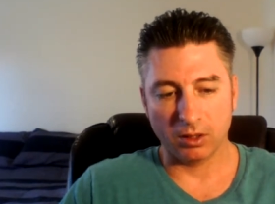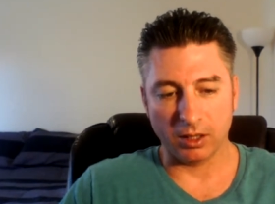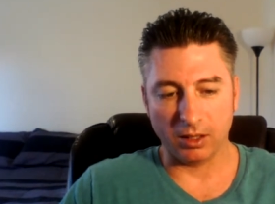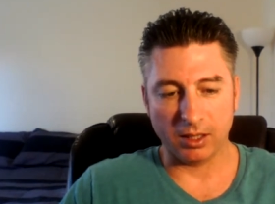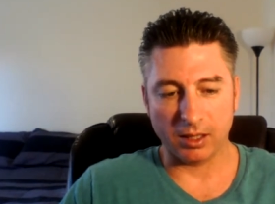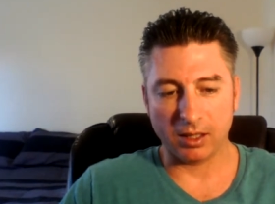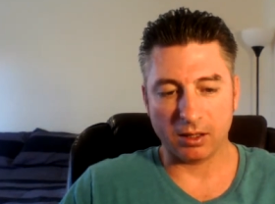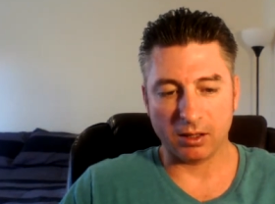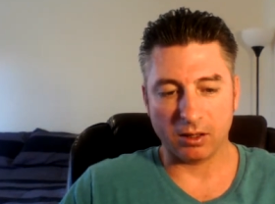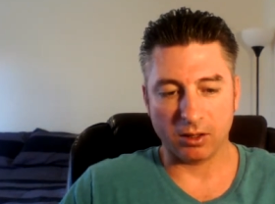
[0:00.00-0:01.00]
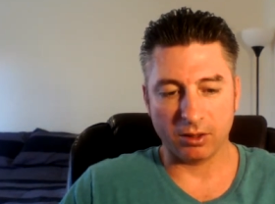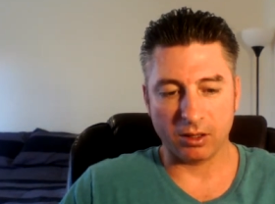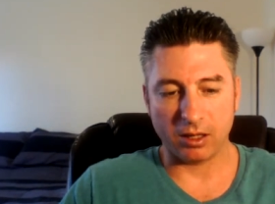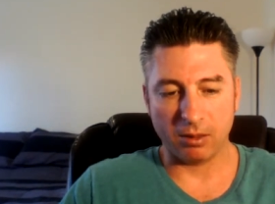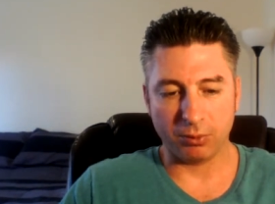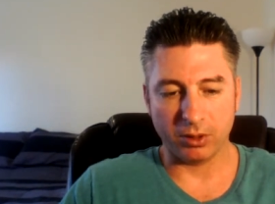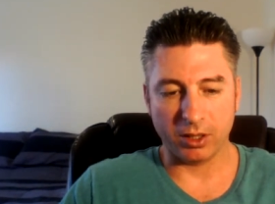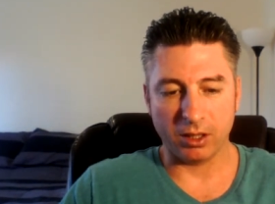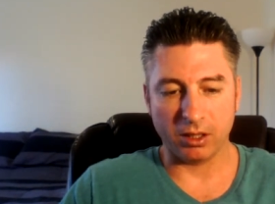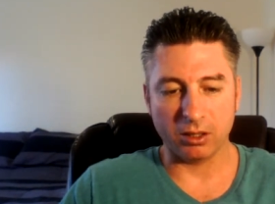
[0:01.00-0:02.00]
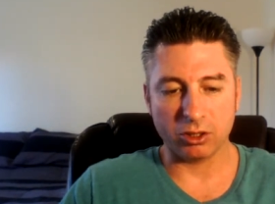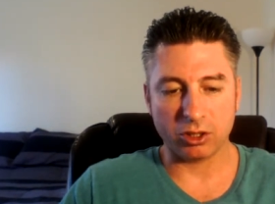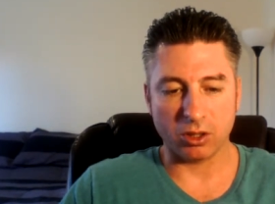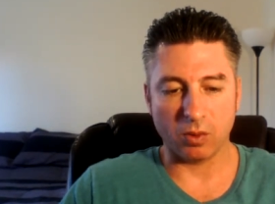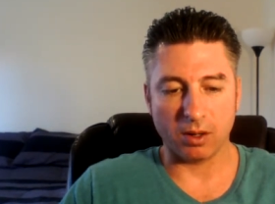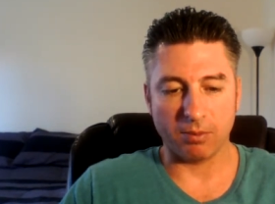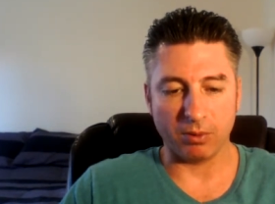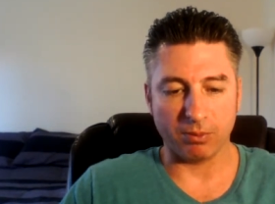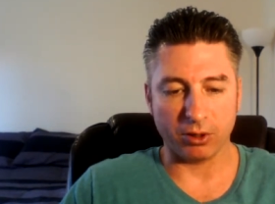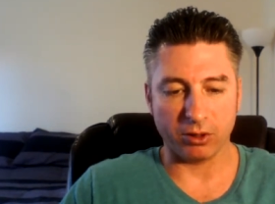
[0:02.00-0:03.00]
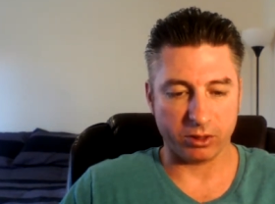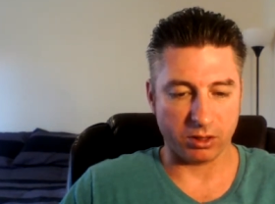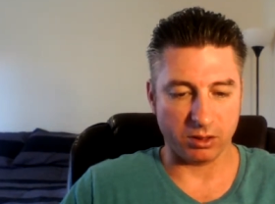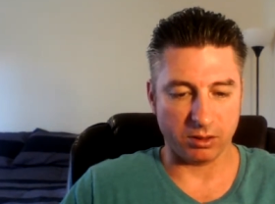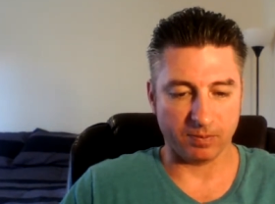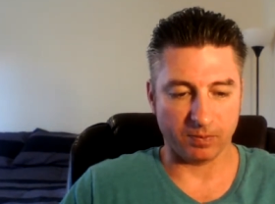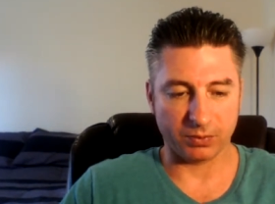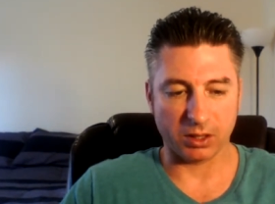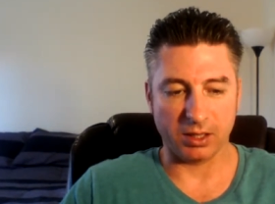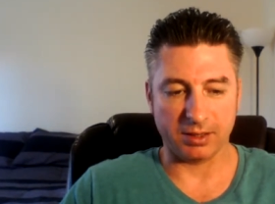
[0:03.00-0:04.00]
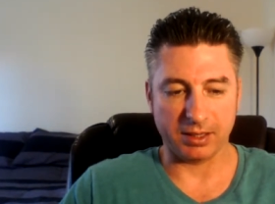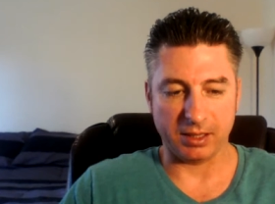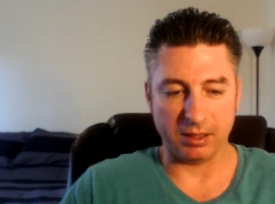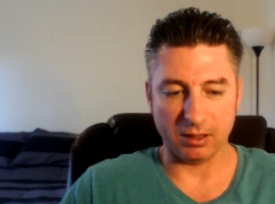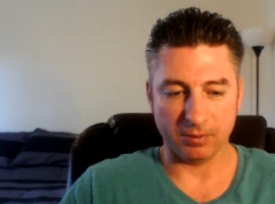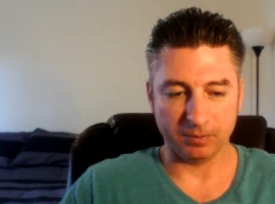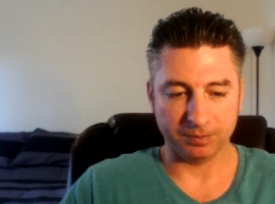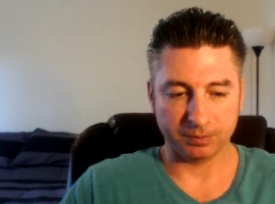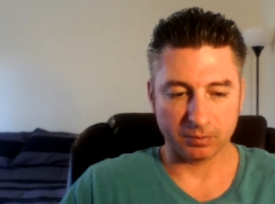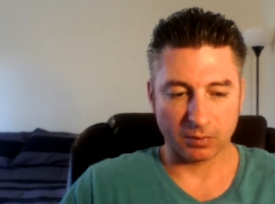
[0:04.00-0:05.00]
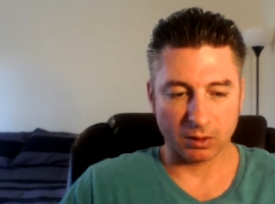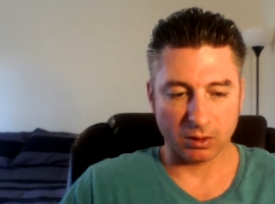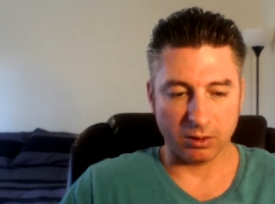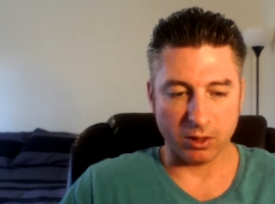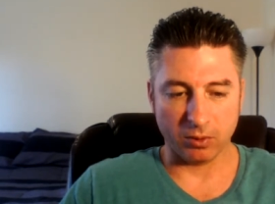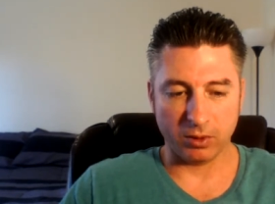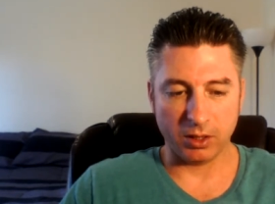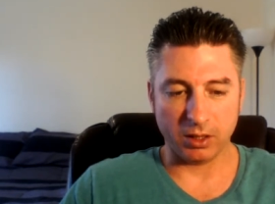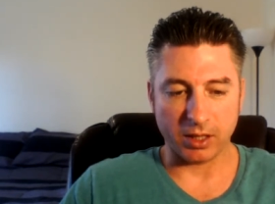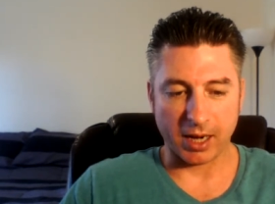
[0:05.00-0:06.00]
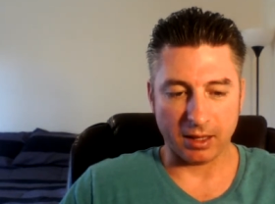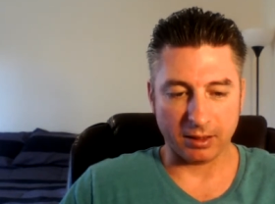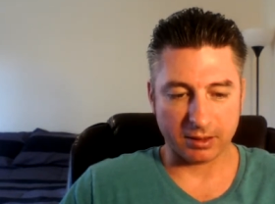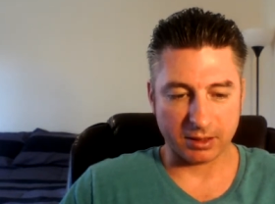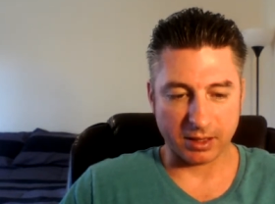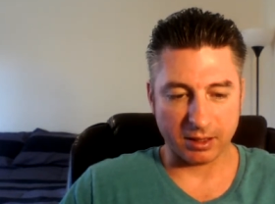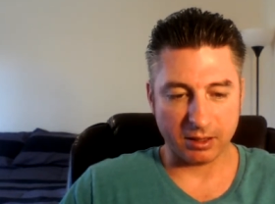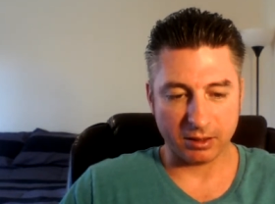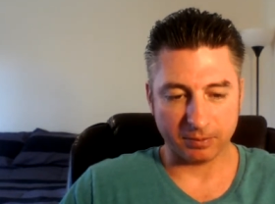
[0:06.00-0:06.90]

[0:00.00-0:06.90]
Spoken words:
Then get on a plane and show up in person, I said. No need, Alex said.